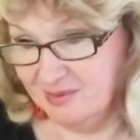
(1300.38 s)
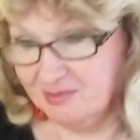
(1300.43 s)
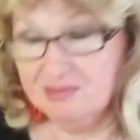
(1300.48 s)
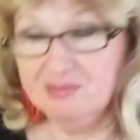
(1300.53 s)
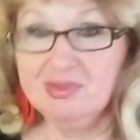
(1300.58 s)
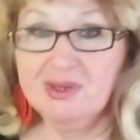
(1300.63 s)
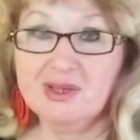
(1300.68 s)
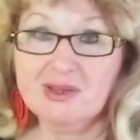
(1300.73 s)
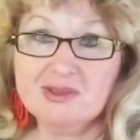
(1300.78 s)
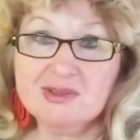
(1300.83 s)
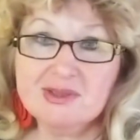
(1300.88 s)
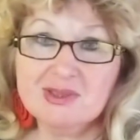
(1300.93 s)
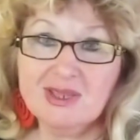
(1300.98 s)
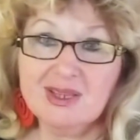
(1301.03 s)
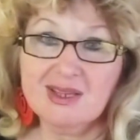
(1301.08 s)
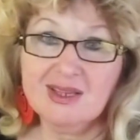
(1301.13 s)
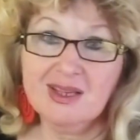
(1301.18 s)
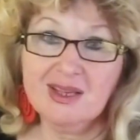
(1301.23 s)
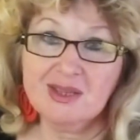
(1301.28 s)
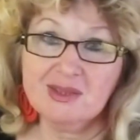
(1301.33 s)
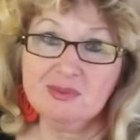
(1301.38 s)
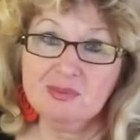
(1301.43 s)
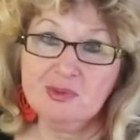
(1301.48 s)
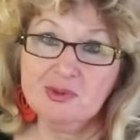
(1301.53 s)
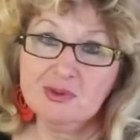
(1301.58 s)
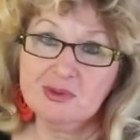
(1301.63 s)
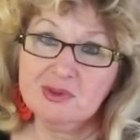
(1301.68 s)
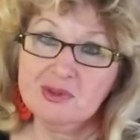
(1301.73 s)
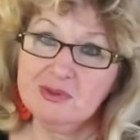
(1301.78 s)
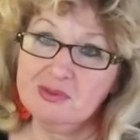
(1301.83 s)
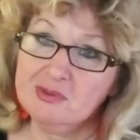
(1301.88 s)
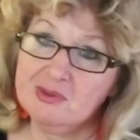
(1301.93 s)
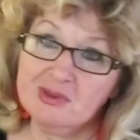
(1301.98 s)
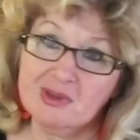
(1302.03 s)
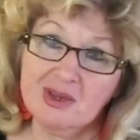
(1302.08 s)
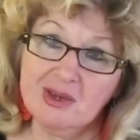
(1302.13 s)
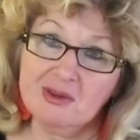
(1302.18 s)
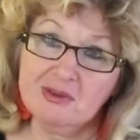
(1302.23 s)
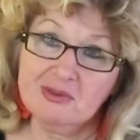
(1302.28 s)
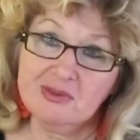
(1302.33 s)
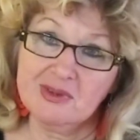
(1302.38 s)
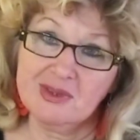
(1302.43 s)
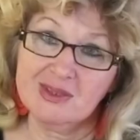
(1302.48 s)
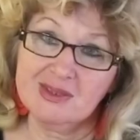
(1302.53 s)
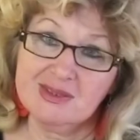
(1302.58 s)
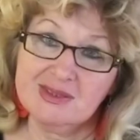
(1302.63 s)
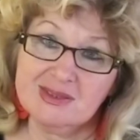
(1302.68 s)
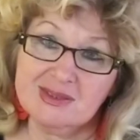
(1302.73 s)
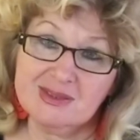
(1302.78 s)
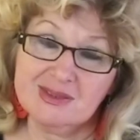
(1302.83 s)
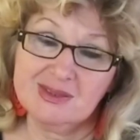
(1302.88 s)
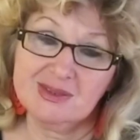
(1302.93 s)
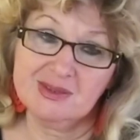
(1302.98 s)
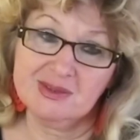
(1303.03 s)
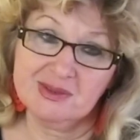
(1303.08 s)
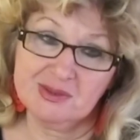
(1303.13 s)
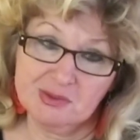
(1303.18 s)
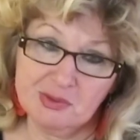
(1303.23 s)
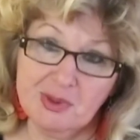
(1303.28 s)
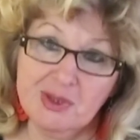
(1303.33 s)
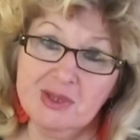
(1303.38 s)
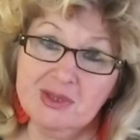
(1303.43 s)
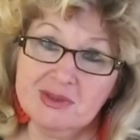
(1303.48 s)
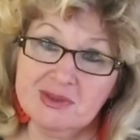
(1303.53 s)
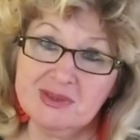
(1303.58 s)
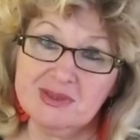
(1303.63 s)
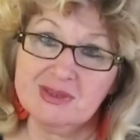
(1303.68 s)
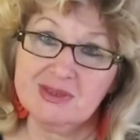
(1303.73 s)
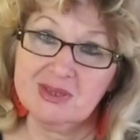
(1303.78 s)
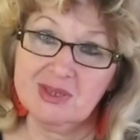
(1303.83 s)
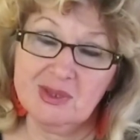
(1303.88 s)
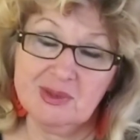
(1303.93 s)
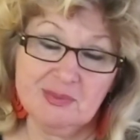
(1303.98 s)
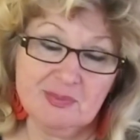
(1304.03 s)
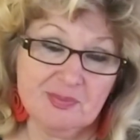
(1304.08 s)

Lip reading: because I had beautiful girlfriends, twins,